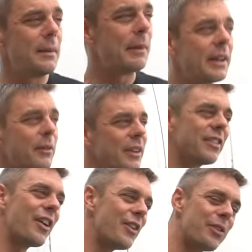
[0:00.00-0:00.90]
I mean, we
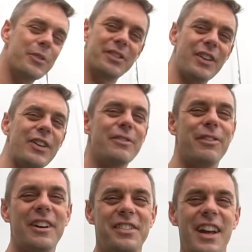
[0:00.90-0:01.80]
sold, we sold
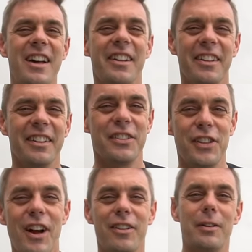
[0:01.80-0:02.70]
fresh out of the
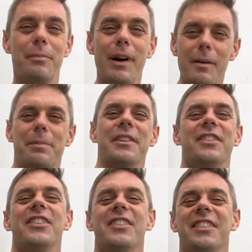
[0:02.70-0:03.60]
chocolate
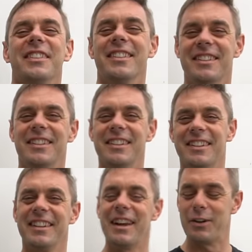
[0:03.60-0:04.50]
puppies. Oh,
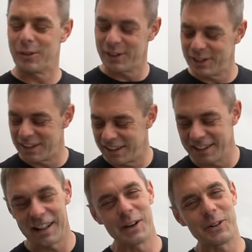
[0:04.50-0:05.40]
okay. That were
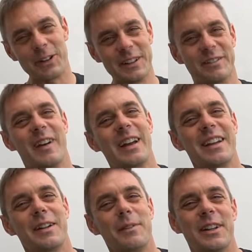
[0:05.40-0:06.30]
uh, that were in the
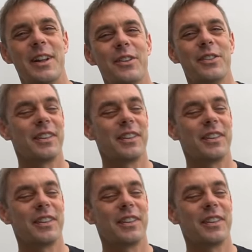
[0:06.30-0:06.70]
van. I mean, those.